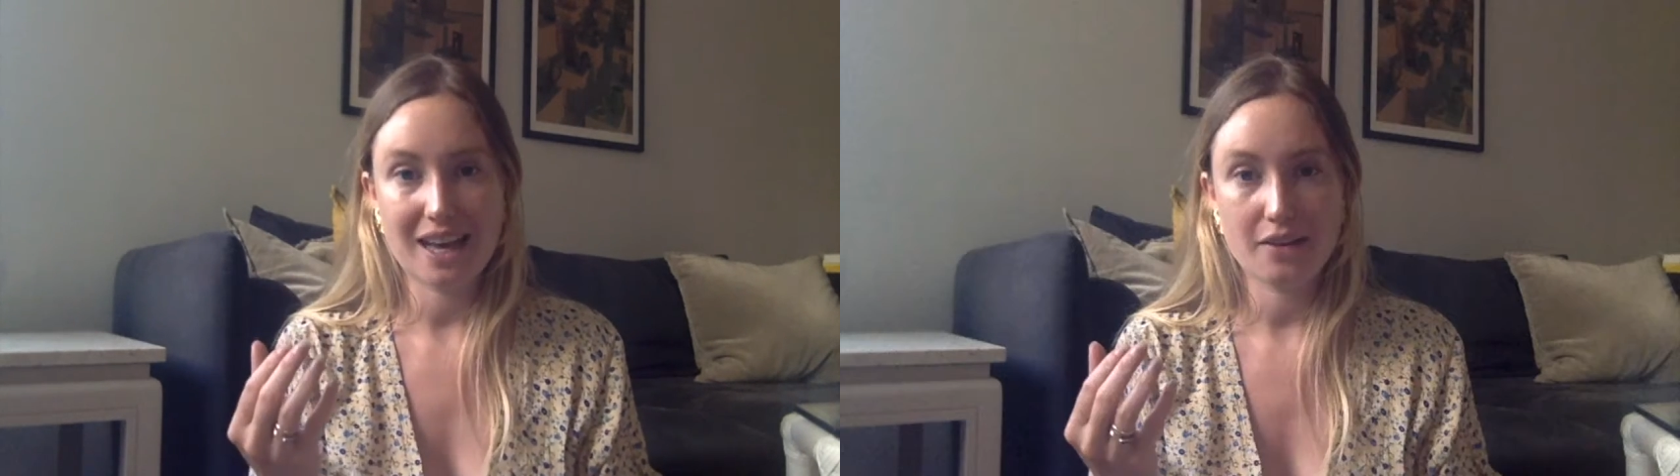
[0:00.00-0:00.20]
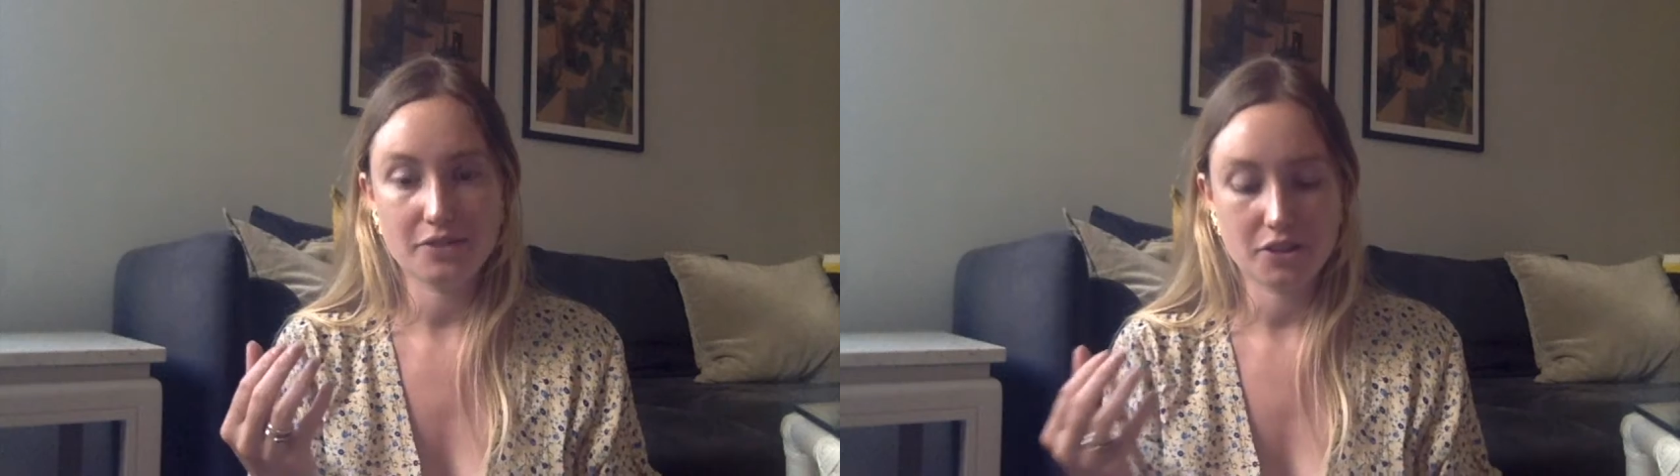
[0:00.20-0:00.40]

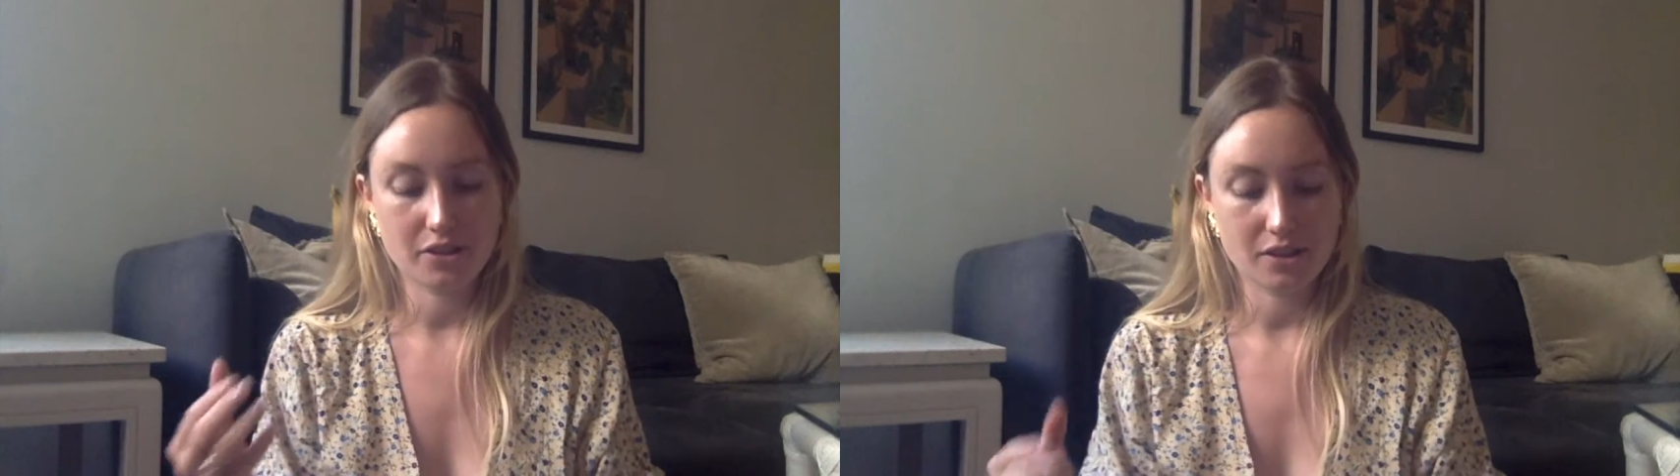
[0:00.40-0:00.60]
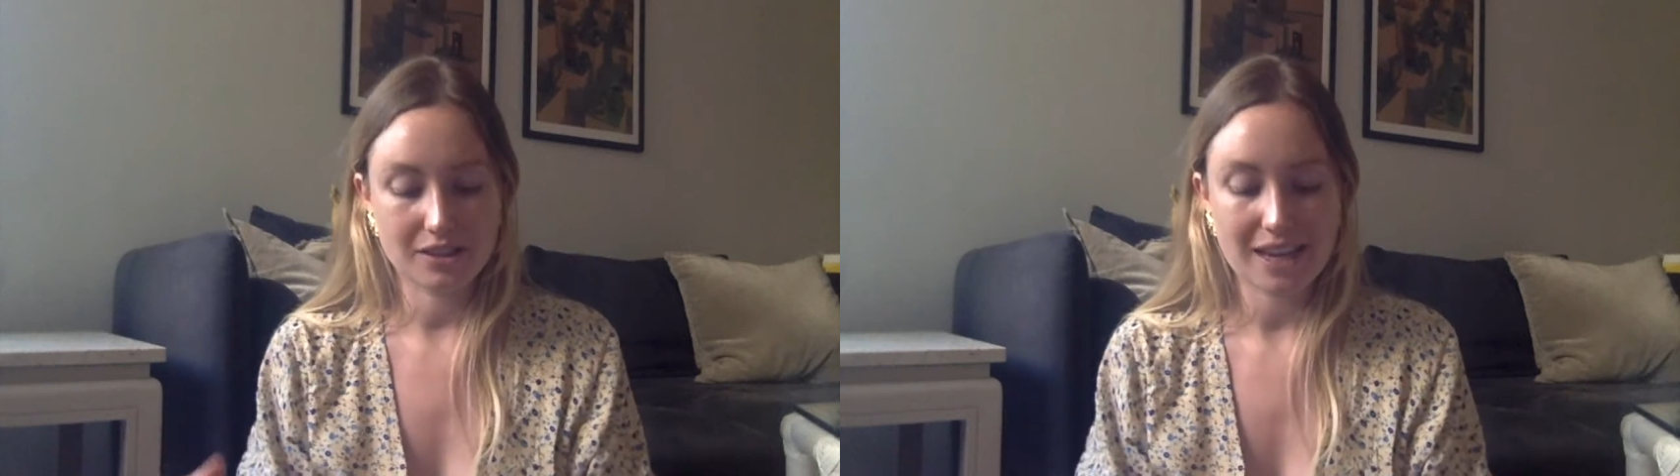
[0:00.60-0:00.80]
after, a
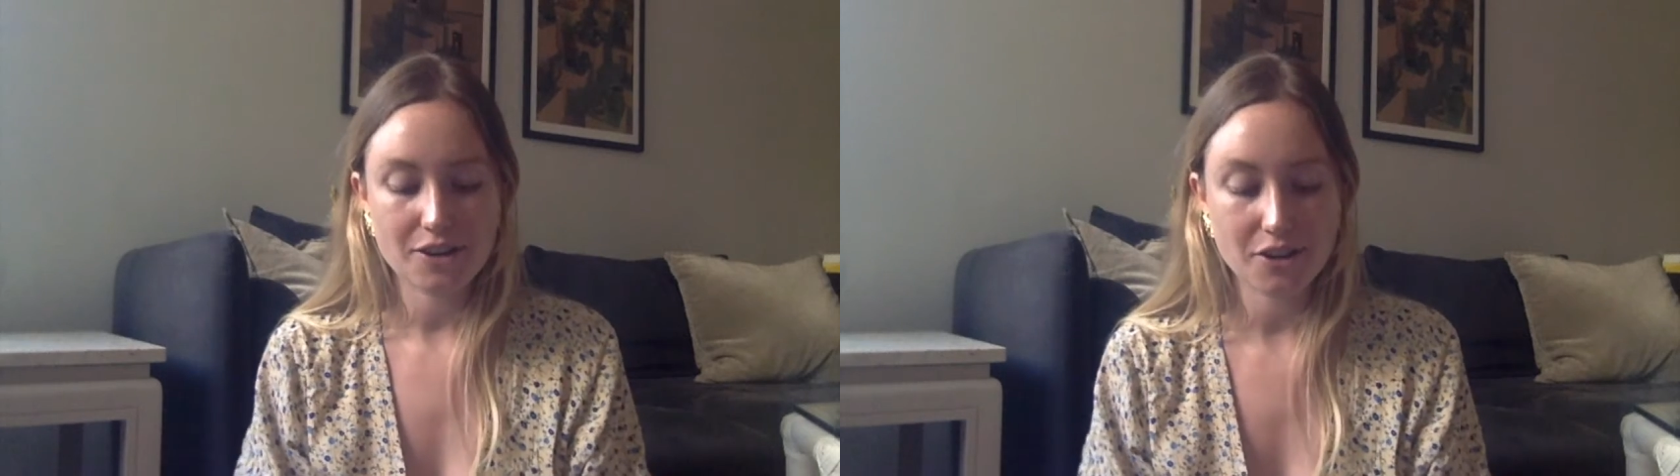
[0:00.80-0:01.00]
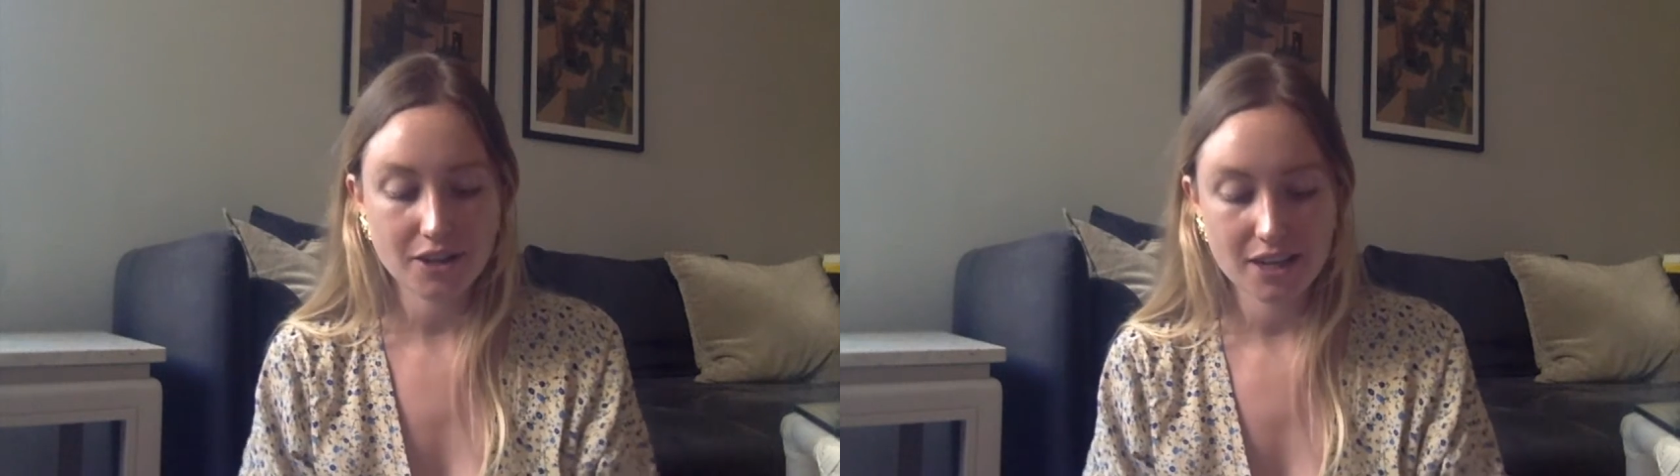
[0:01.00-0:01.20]
little
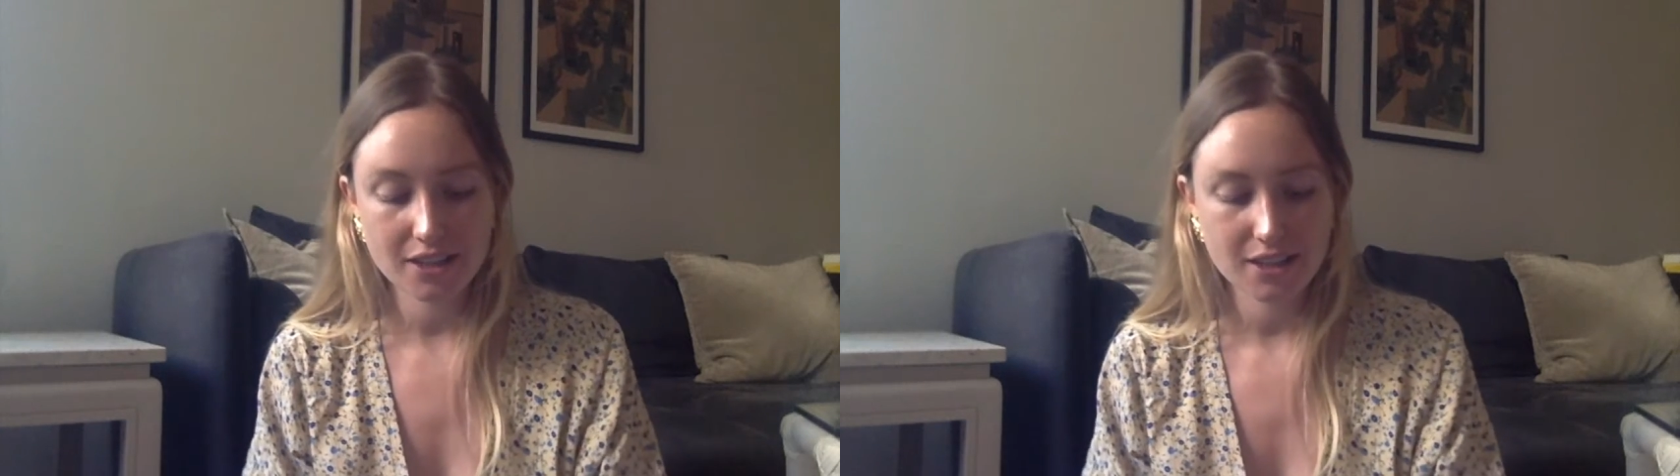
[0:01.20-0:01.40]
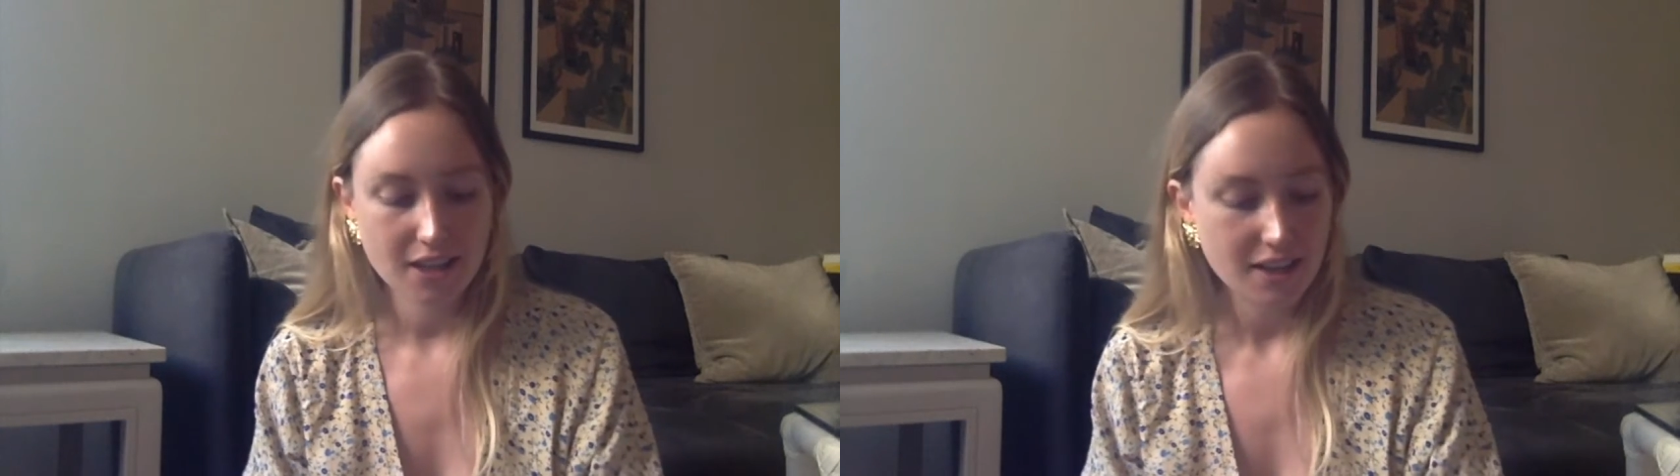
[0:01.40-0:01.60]
tenderness,